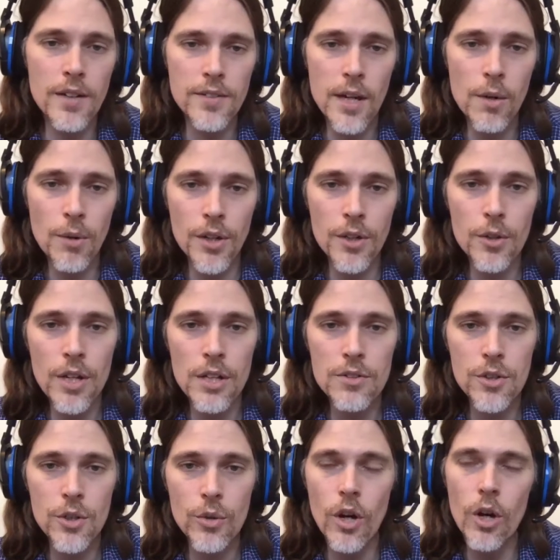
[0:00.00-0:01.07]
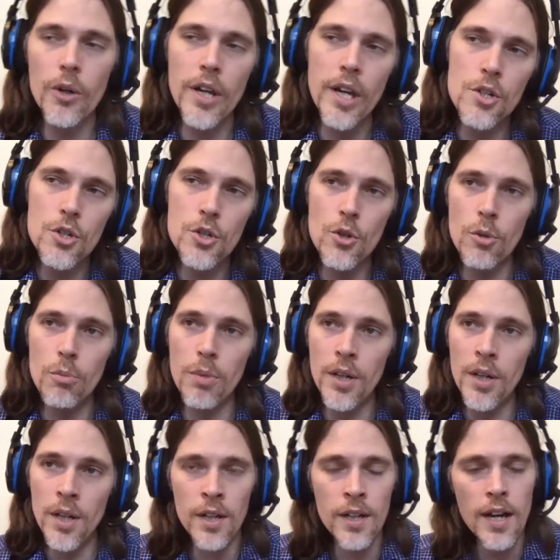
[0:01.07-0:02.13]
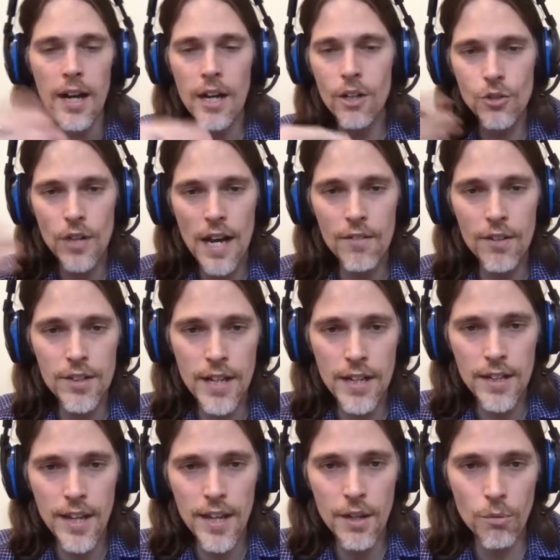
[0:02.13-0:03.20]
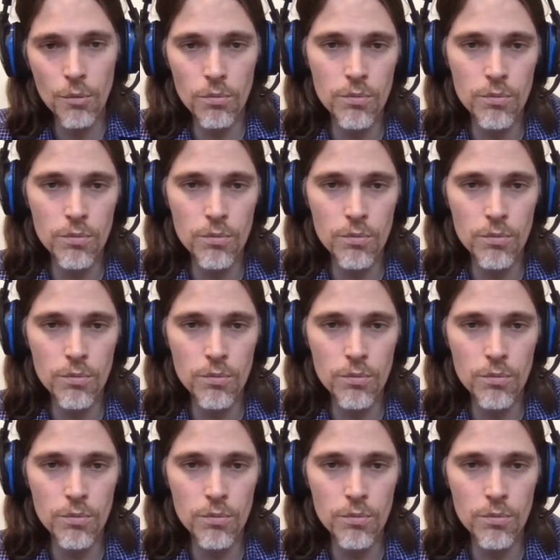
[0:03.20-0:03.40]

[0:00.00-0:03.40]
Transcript: I want to do that too. Okay, sure. But I also have a decade